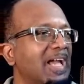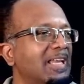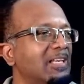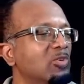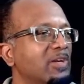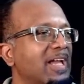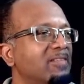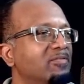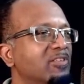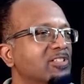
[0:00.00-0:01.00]
and look
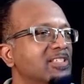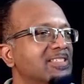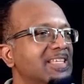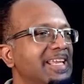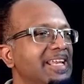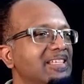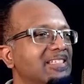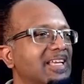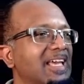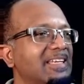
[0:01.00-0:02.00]
at verses
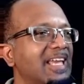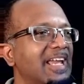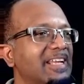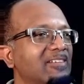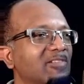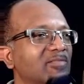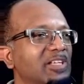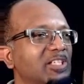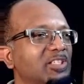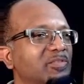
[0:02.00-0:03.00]
8 and 9.
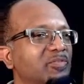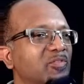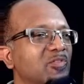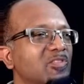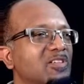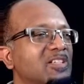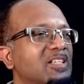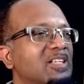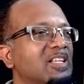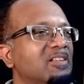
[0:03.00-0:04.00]
Revelation 4,
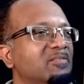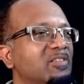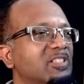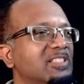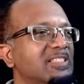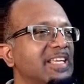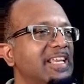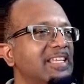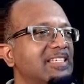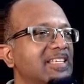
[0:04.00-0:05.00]
verses
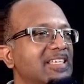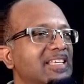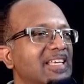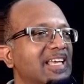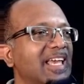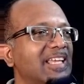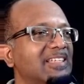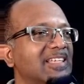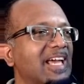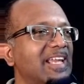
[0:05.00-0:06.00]
8
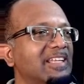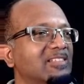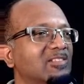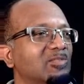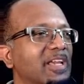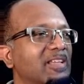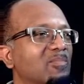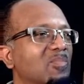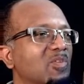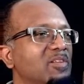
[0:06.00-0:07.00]
and 9 to
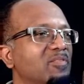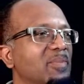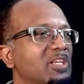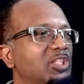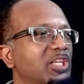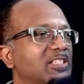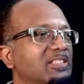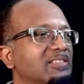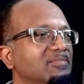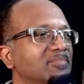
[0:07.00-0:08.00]
get more
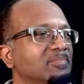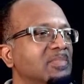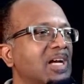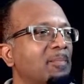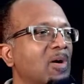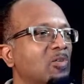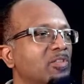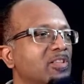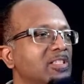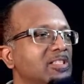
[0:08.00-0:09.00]
information
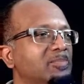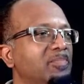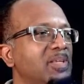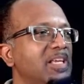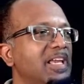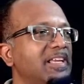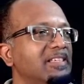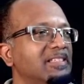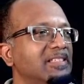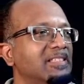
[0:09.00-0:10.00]
about this
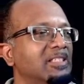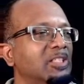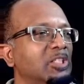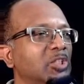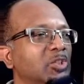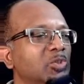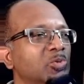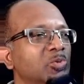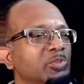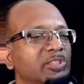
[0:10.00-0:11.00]
being
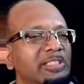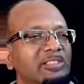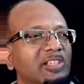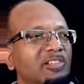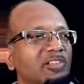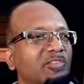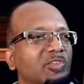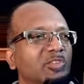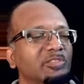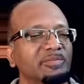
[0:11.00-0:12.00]
who sits on the
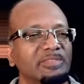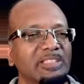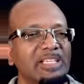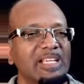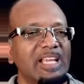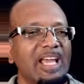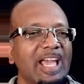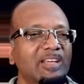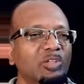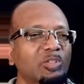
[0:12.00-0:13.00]
throne
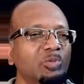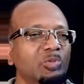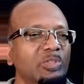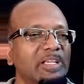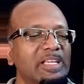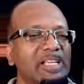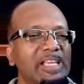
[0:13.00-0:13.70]
and who